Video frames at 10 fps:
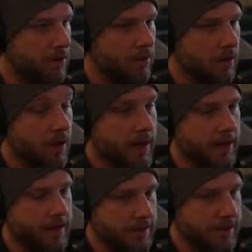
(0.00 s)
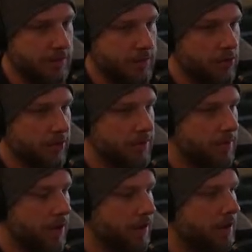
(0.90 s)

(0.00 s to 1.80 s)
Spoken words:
a lot of things that we built upon,